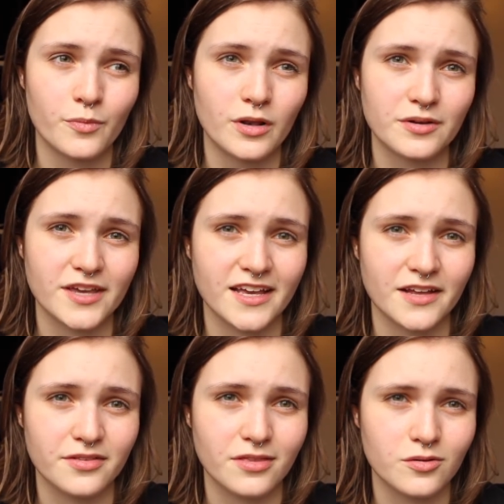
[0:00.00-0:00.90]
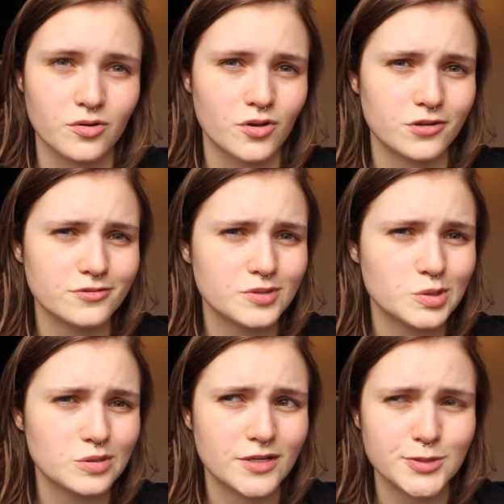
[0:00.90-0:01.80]
looking at the
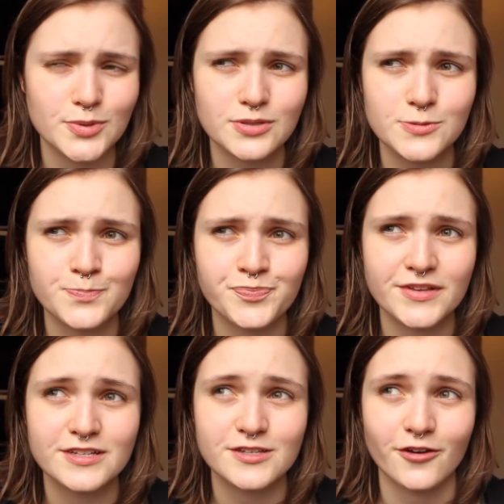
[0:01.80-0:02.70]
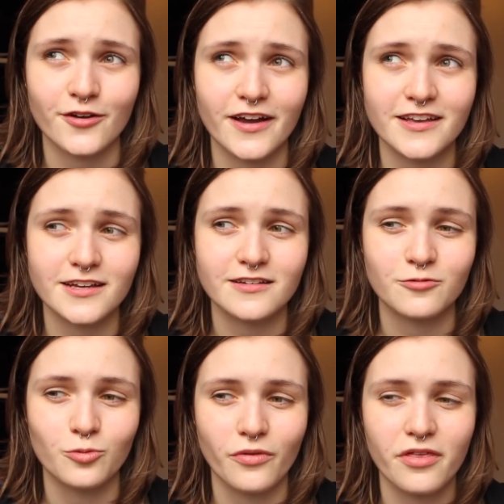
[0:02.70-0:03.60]
notes, I suppose. So
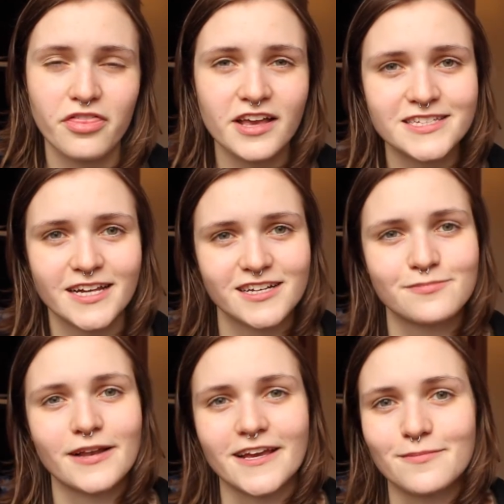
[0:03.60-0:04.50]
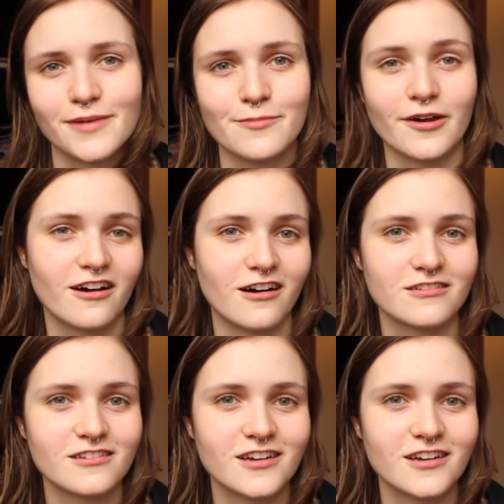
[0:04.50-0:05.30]
the things that I can play, I play by heart.